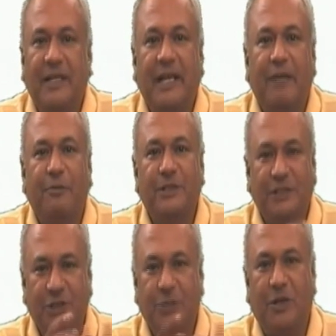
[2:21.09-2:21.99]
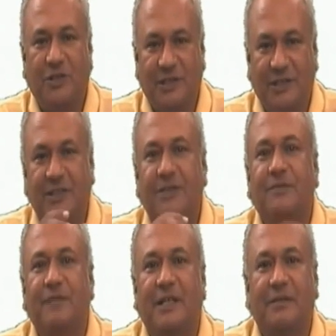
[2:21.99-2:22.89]
We have business
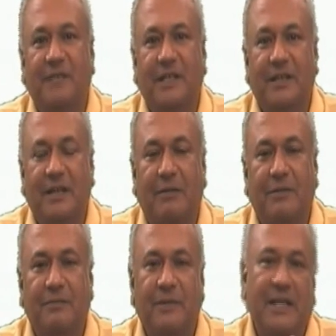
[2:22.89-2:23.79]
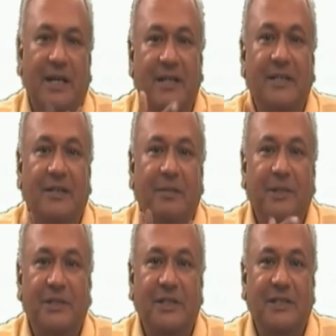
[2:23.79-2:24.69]
processes where we are running the
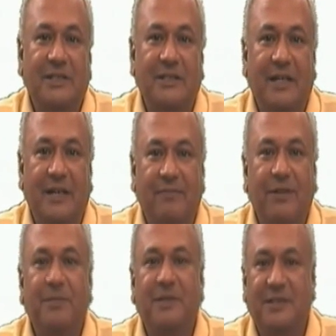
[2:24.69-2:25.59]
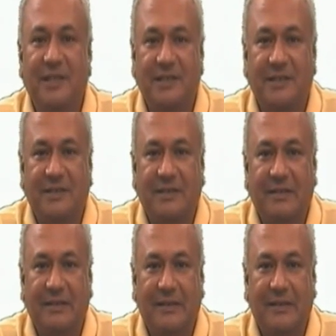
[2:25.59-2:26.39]
businesses, and every business